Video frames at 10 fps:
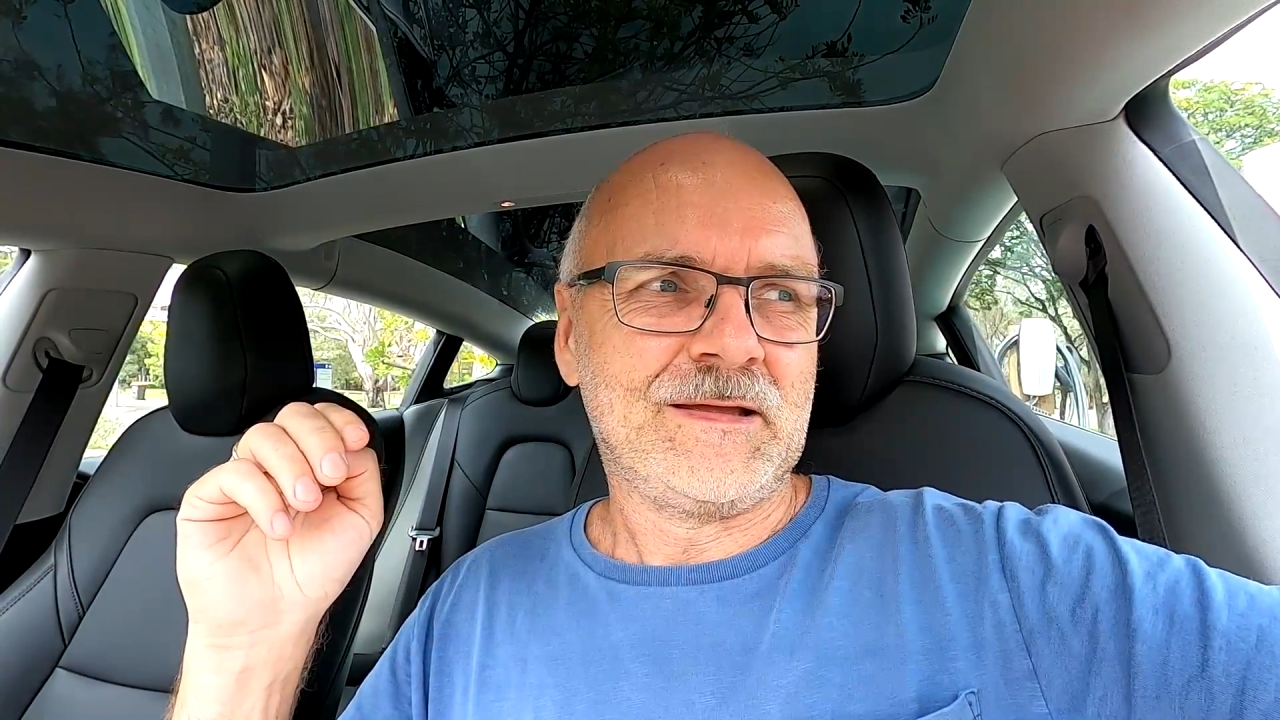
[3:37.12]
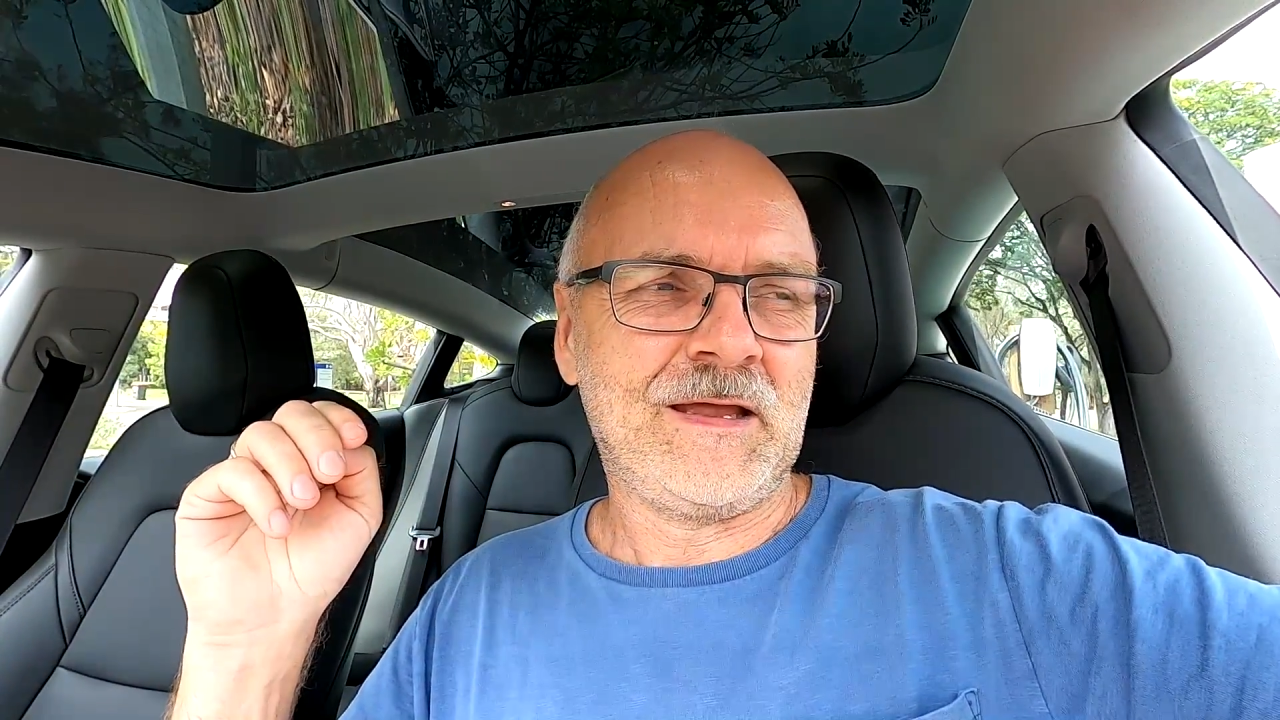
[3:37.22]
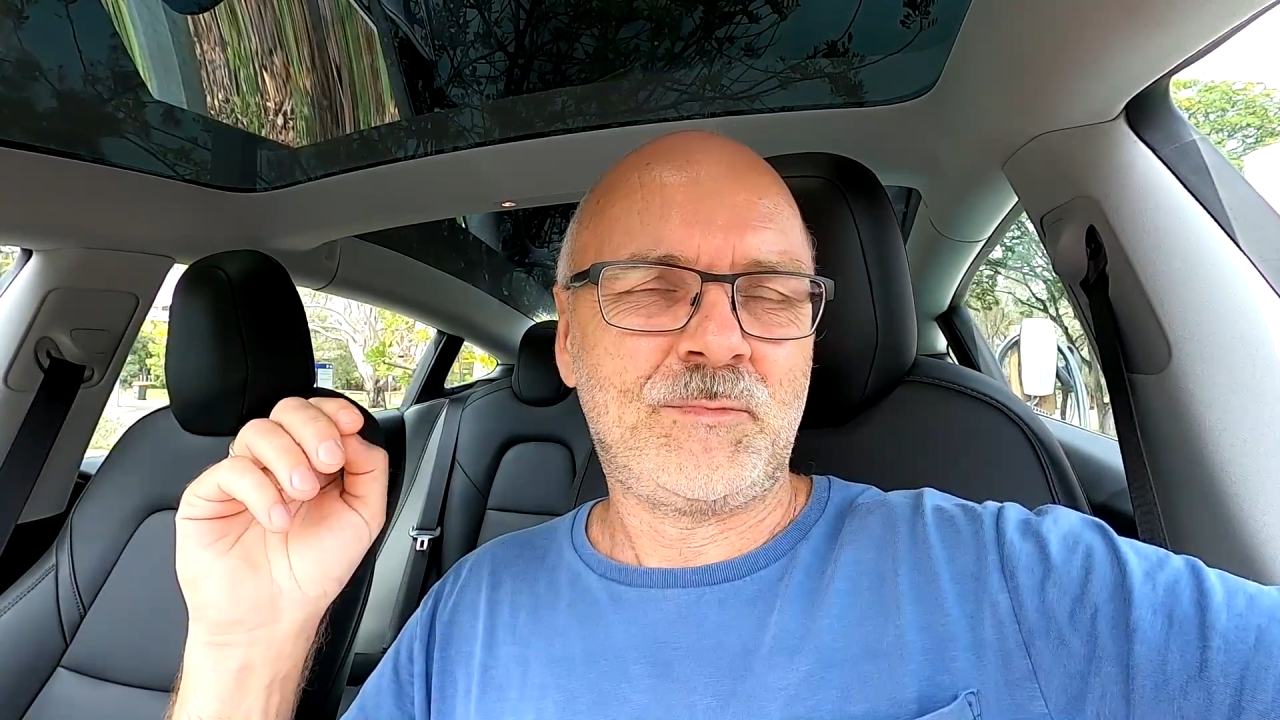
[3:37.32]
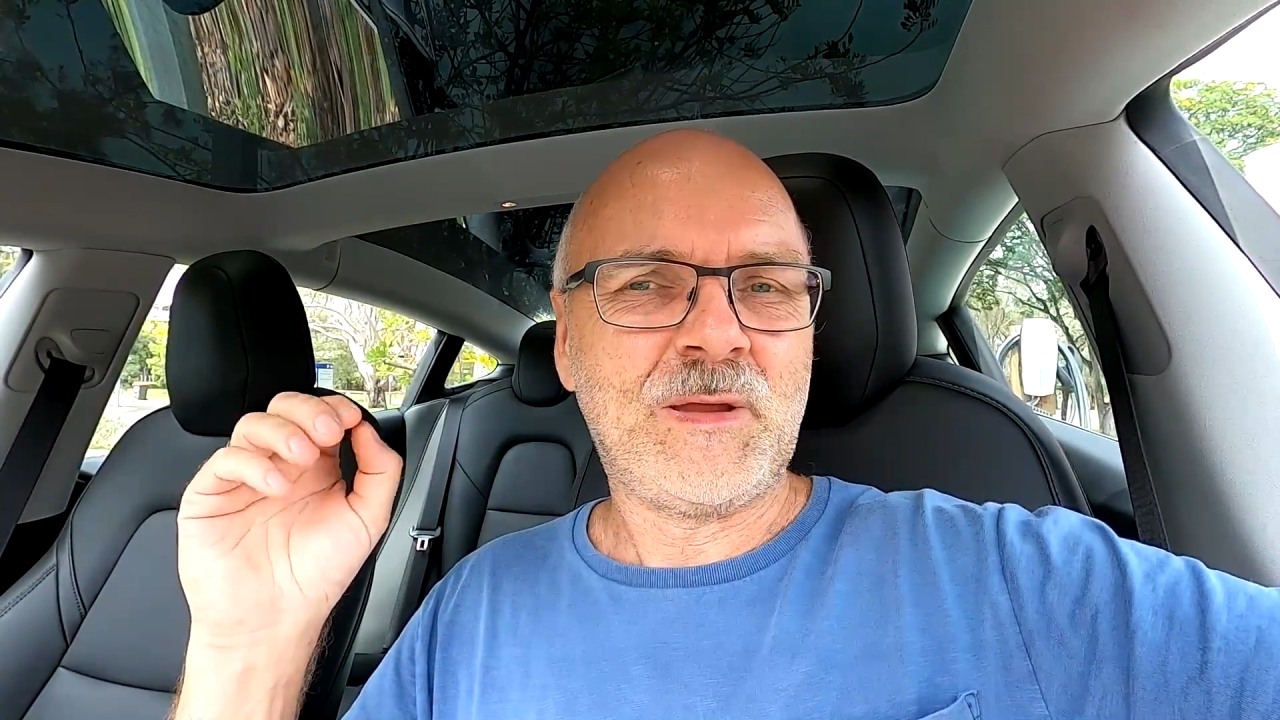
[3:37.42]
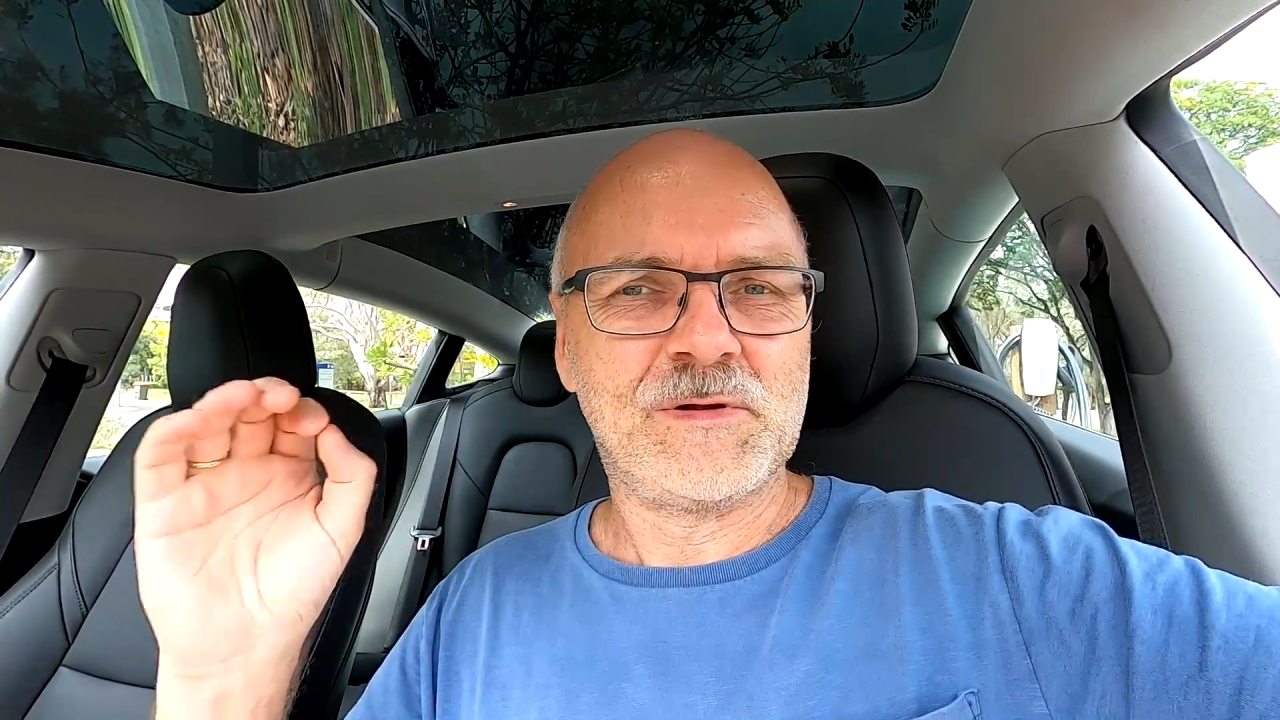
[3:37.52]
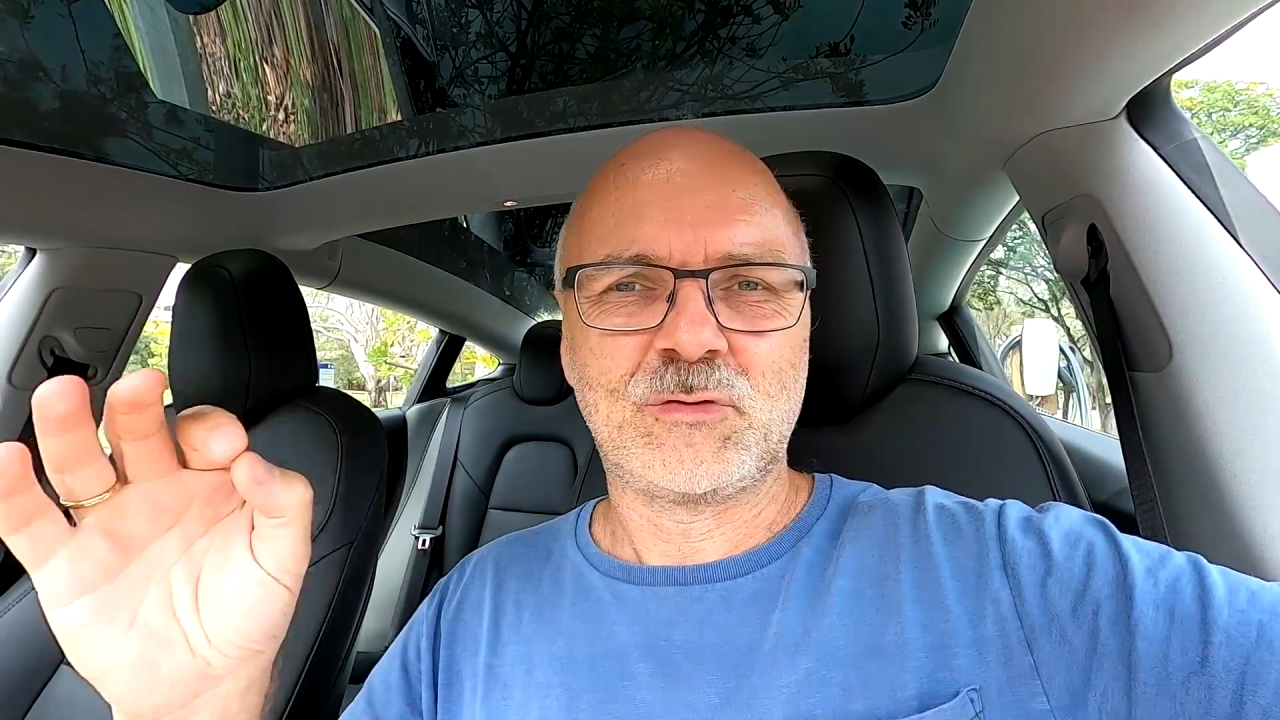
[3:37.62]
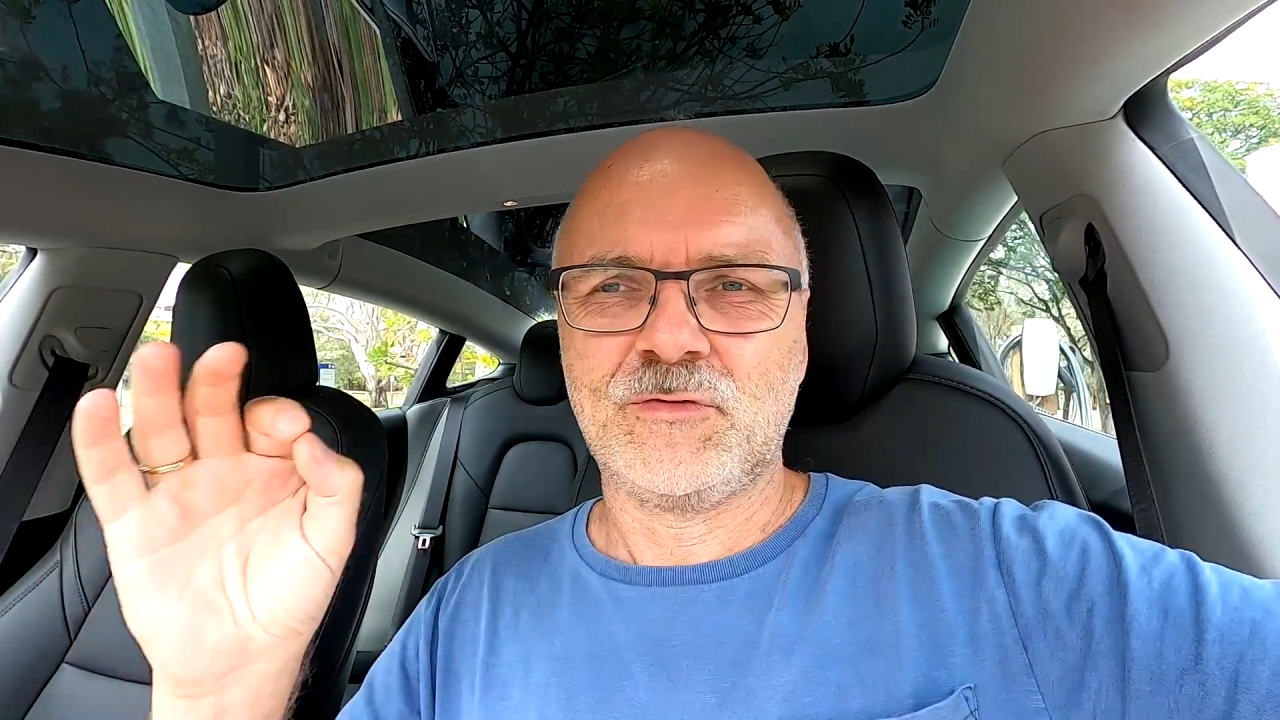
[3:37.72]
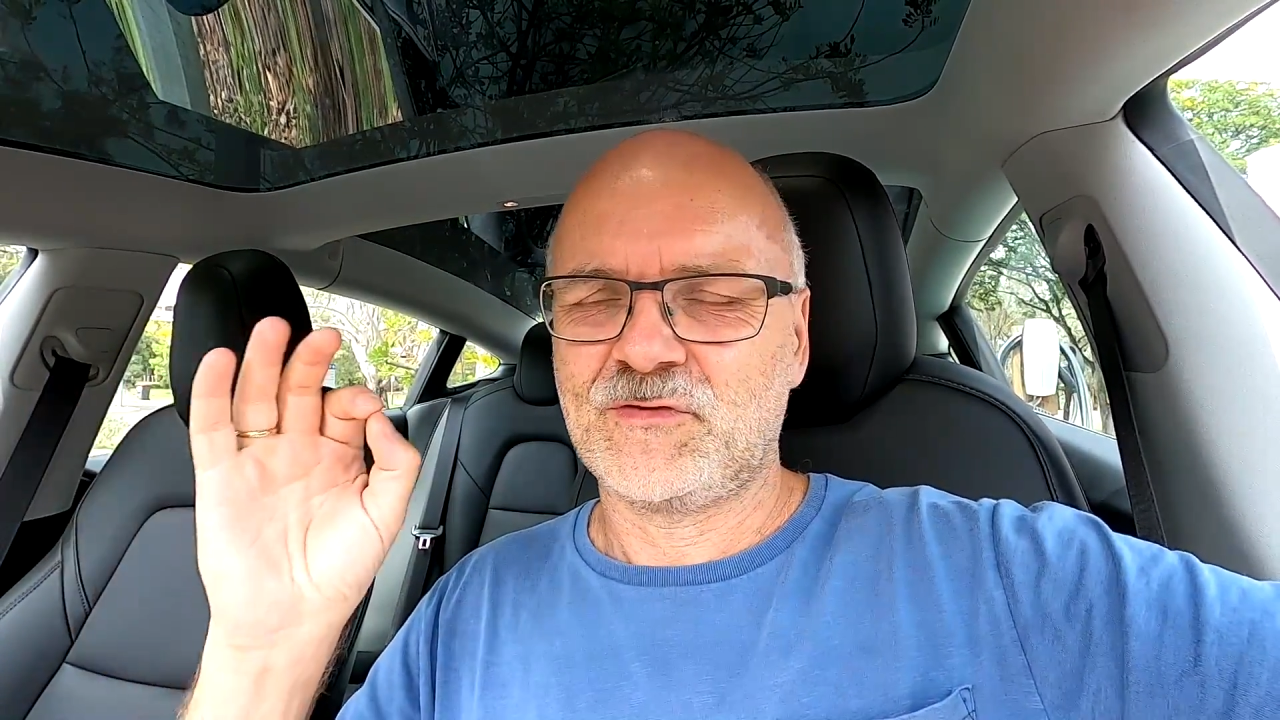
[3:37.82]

And people do